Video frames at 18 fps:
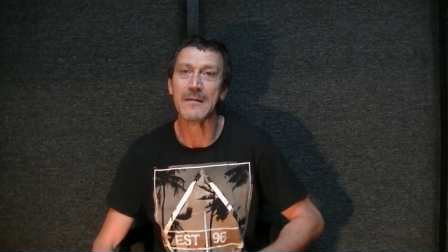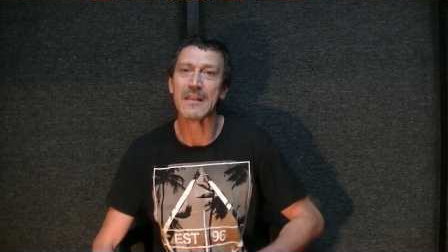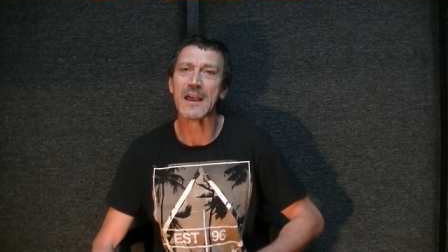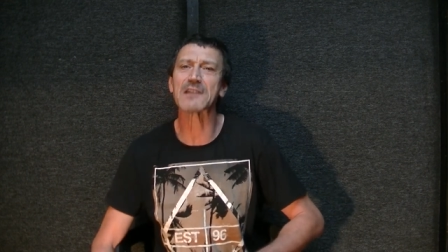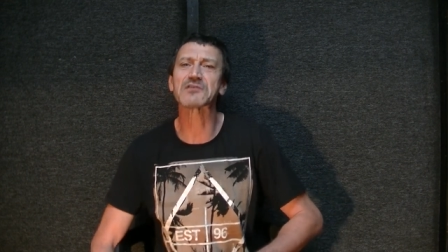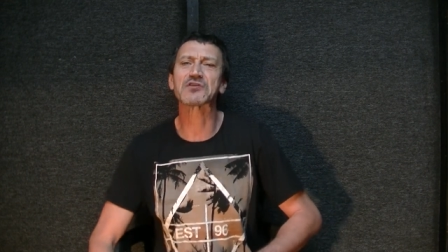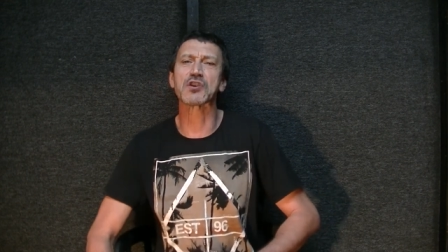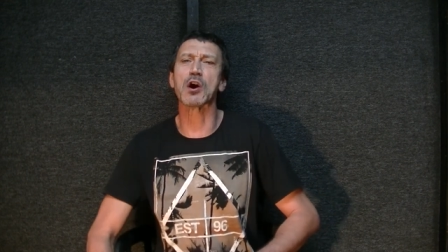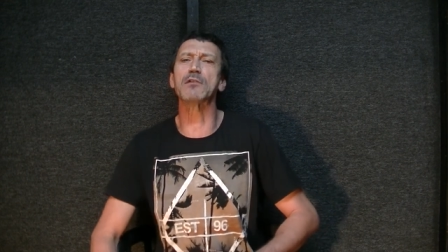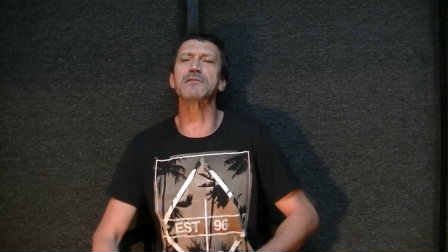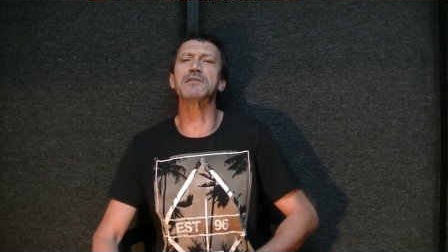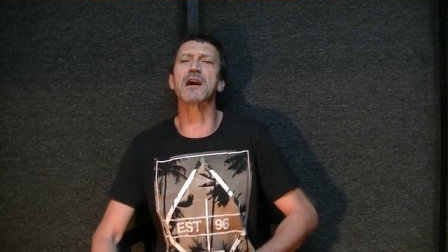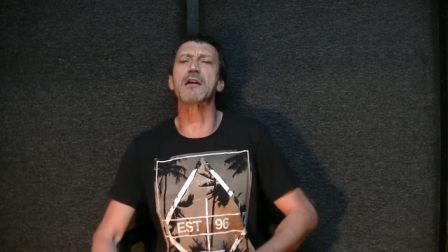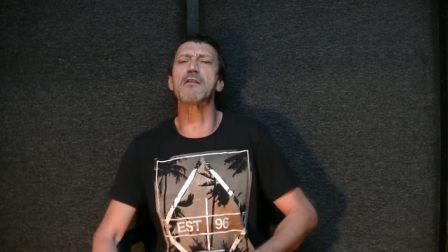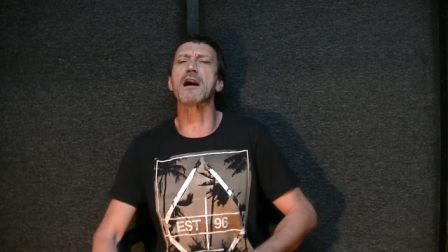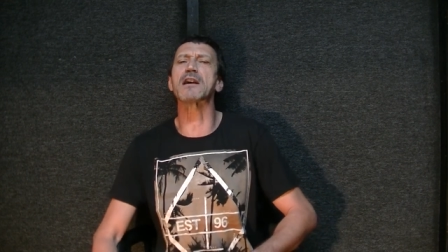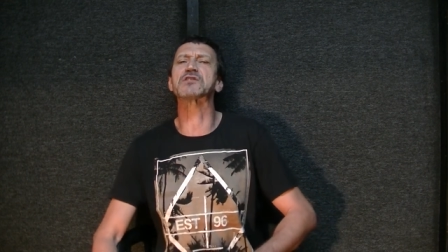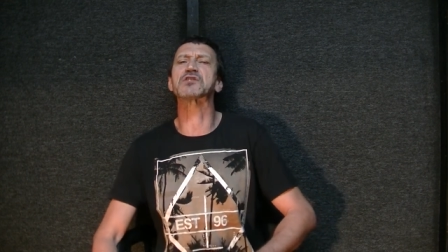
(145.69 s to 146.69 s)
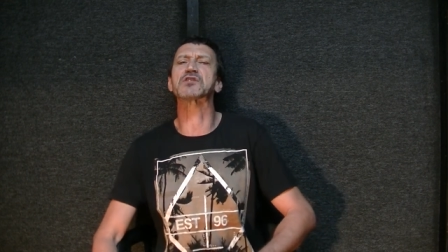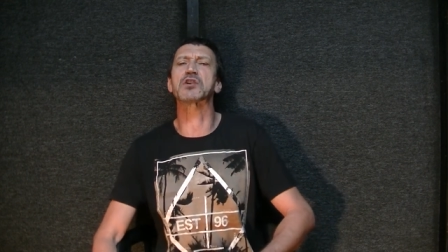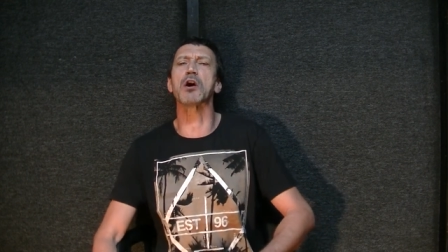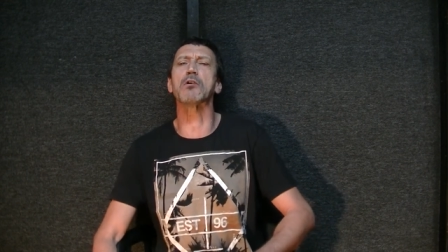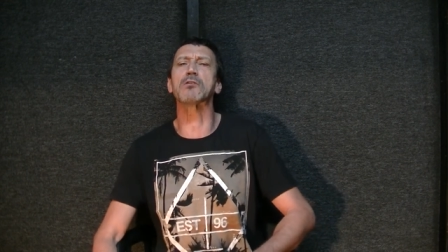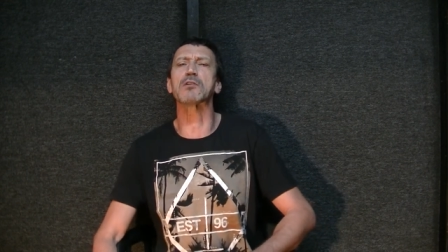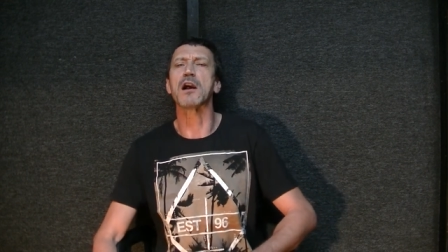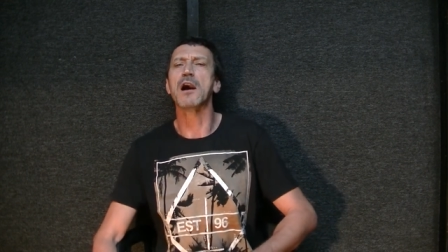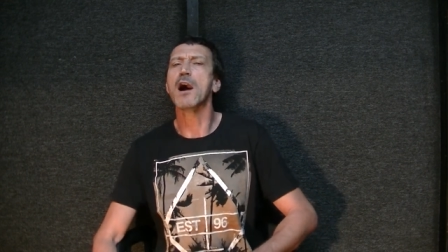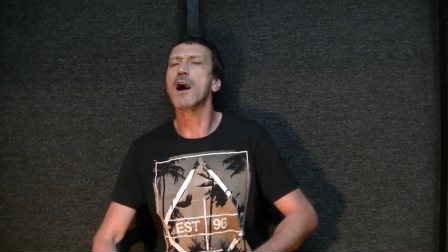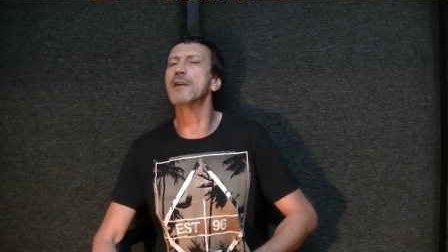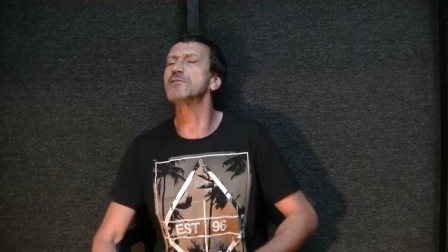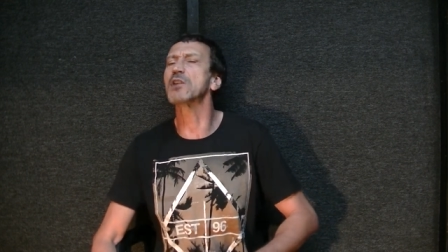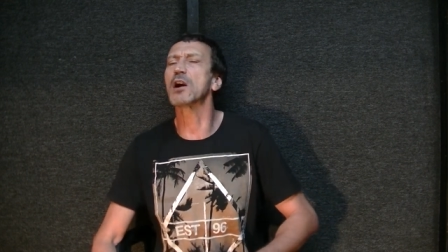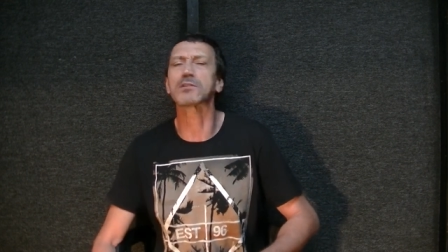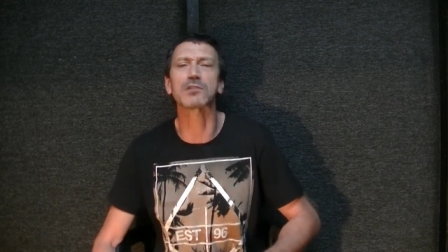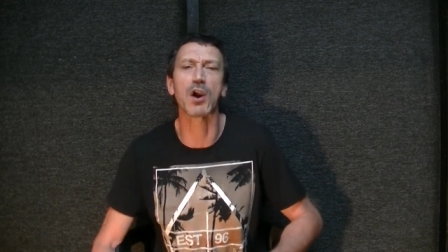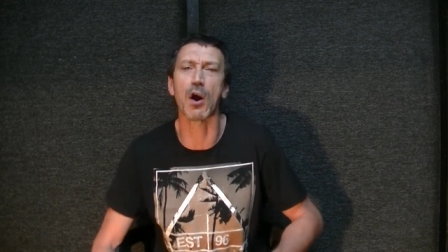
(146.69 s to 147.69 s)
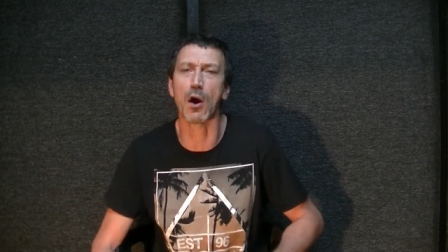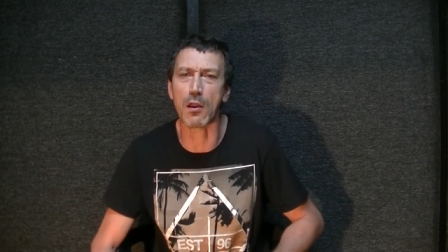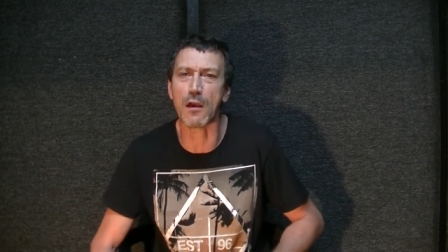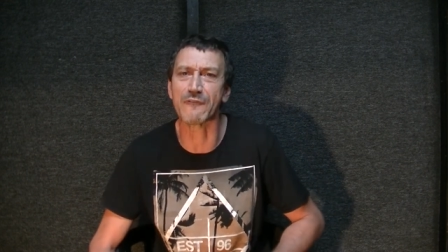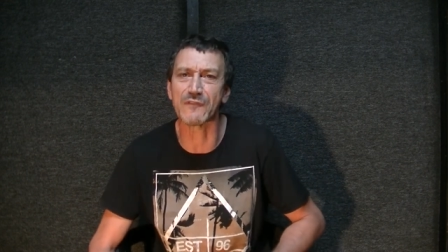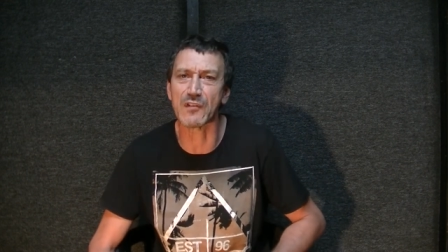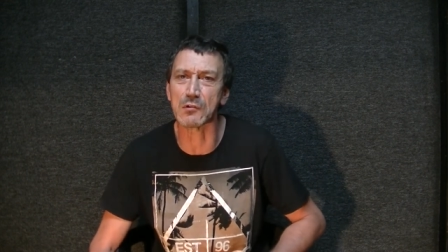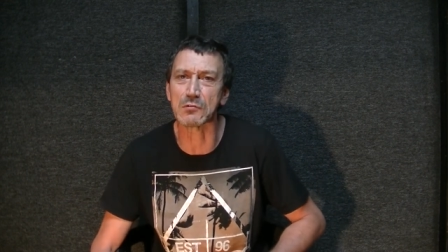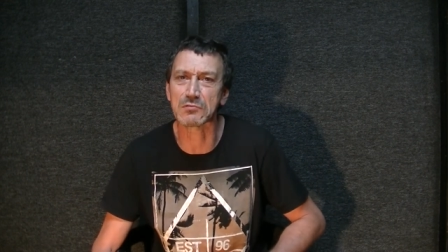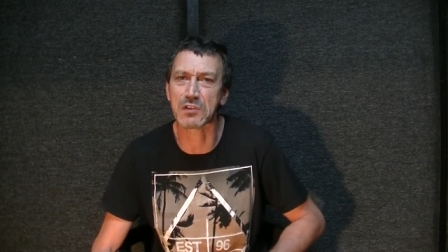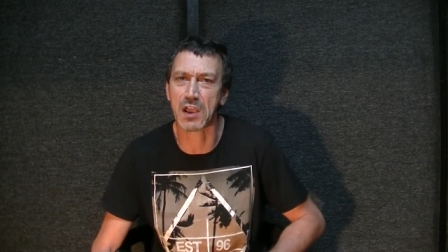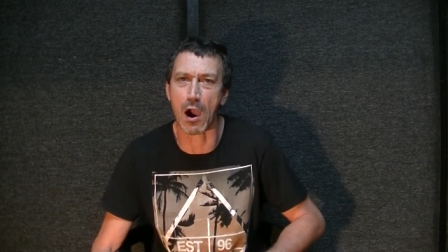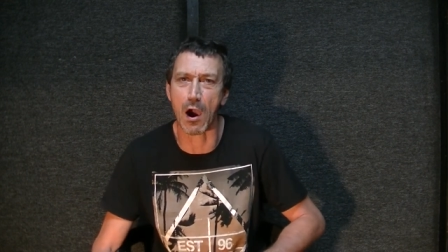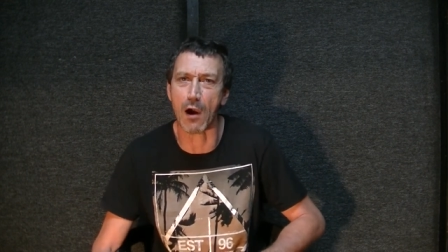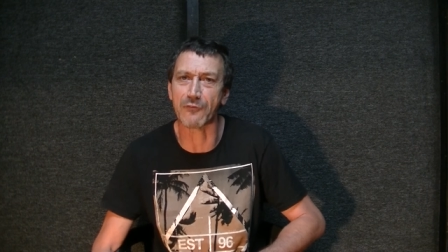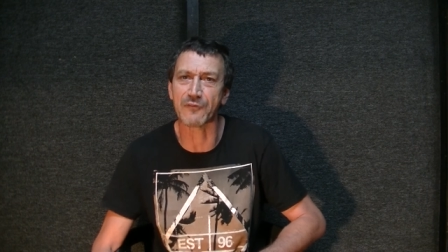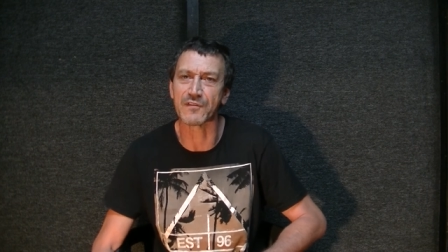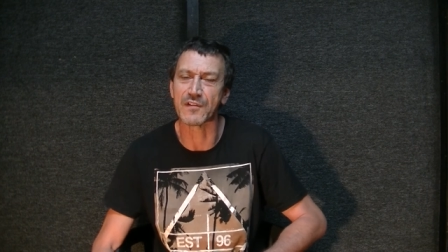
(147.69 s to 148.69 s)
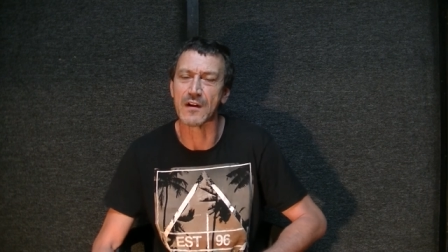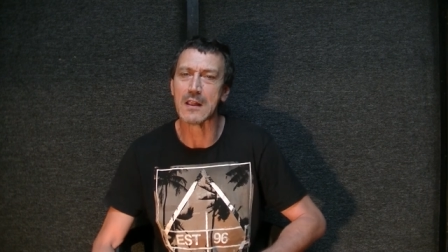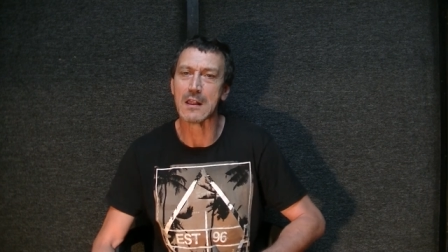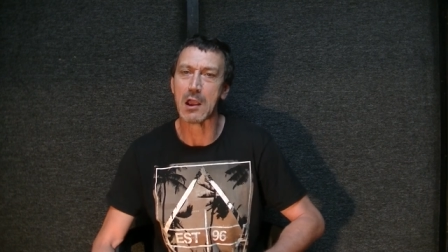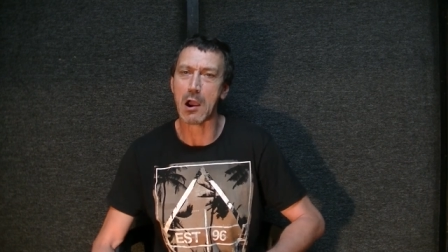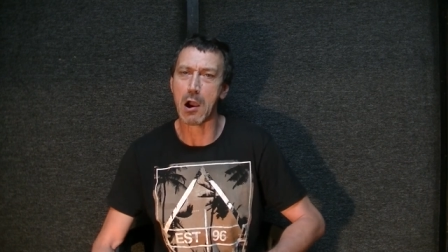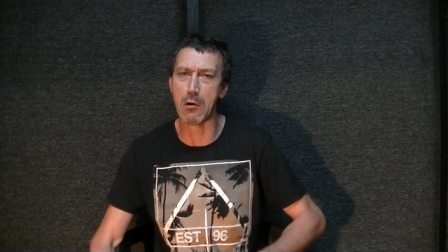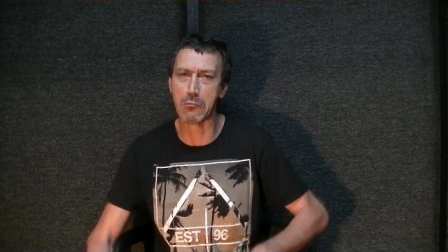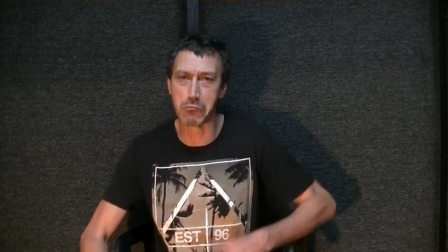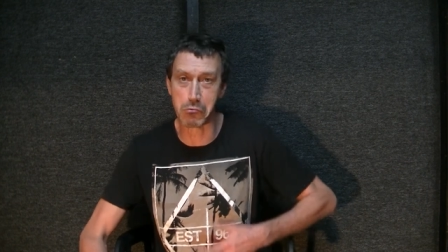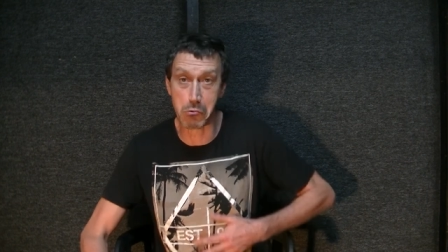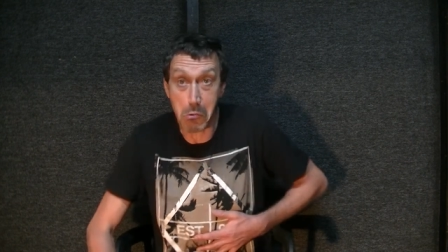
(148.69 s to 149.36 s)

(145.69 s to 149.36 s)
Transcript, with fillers: A chunder, a chuck and a colourful cough a